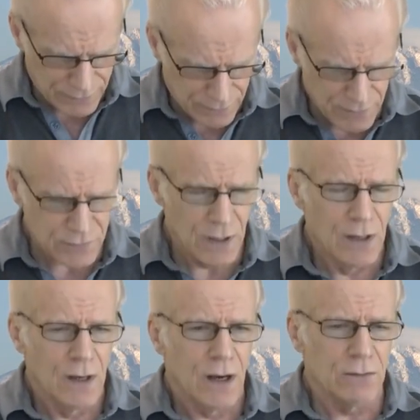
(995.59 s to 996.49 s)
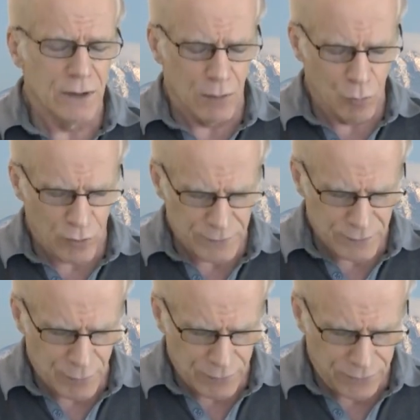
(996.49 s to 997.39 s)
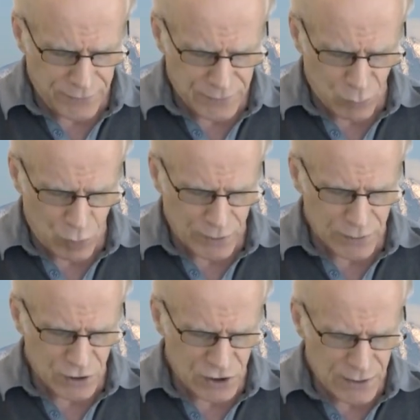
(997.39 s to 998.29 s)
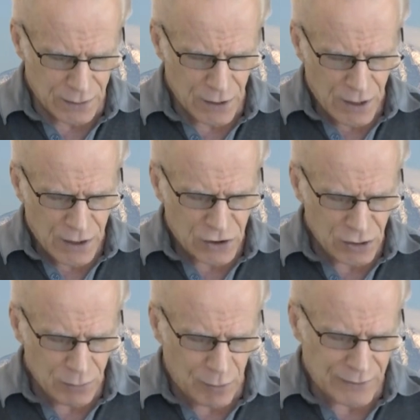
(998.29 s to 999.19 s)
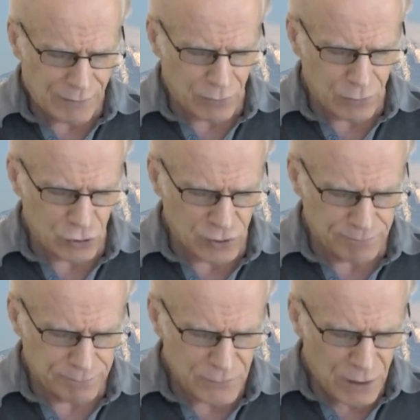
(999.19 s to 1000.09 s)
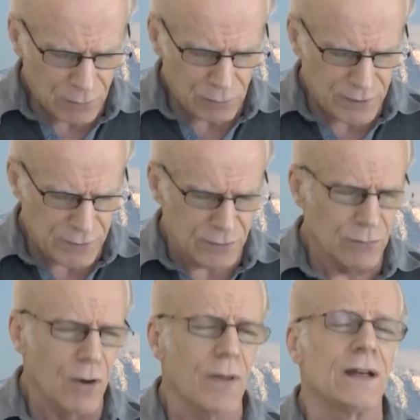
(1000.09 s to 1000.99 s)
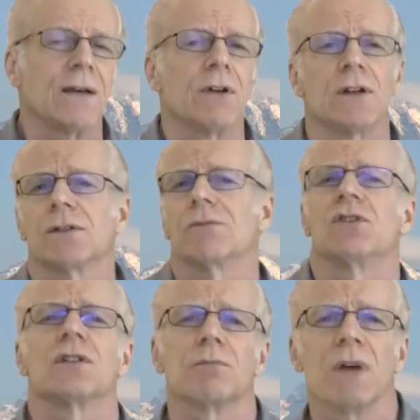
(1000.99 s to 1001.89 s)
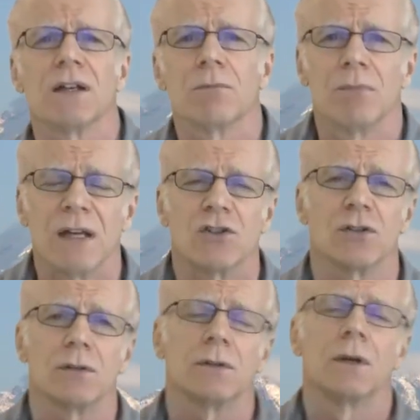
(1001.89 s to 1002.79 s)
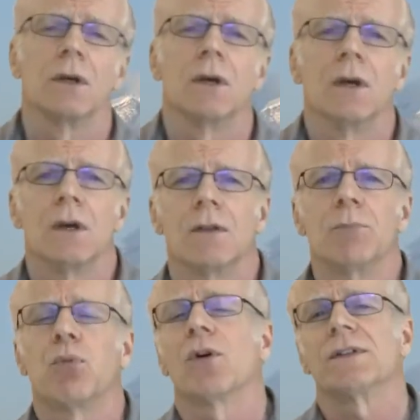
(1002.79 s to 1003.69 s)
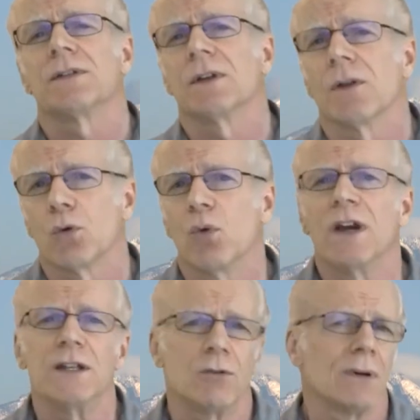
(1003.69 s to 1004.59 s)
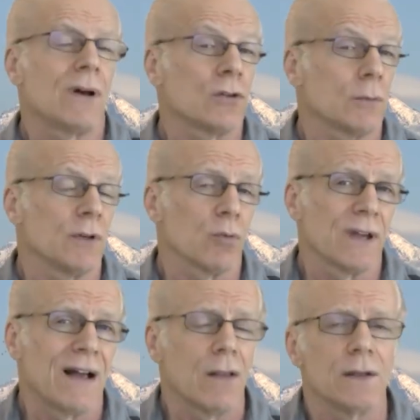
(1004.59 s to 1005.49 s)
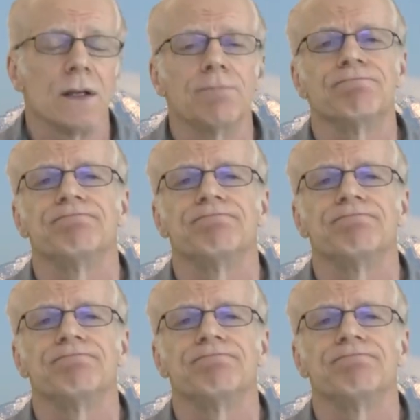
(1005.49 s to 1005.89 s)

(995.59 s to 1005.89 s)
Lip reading: into this a little more and some other things I wanted to share about evolution. Not only is there all that evidence I've just mentioned that points the other way to an ultimate reality,